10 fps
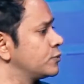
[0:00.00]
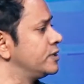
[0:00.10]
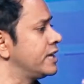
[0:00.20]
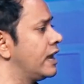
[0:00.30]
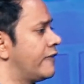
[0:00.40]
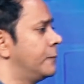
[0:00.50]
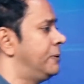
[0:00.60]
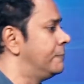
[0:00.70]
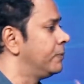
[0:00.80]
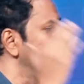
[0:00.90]
we tell other
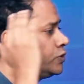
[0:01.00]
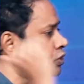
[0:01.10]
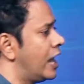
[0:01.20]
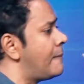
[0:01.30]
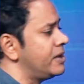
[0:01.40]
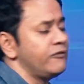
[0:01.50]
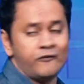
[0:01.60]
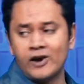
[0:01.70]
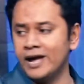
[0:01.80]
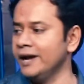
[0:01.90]
people do not be
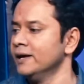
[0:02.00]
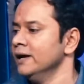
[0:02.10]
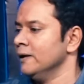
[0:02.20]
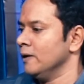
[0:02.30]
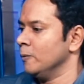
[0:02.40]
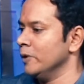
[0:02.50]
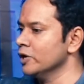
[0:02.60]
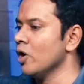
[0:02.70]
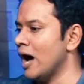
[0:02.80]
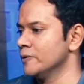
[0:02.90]
afraid. We
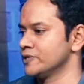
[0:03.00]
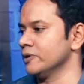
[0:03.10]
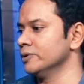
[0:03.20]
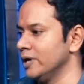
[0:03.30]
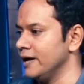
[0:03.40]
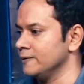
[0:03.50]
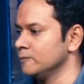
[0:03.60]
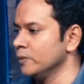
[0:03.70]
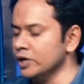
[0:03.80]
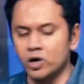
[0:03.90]
know how it's going to end.
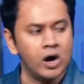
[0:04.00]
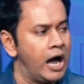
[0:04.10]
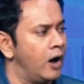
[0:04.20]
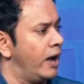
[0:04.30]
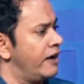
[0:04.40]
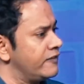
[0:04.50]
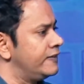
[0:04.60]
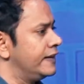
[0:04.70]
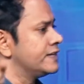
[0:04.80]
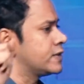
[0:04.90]
We know how
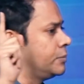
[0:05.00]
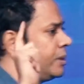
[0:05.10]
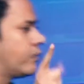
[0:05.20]
everything is going to be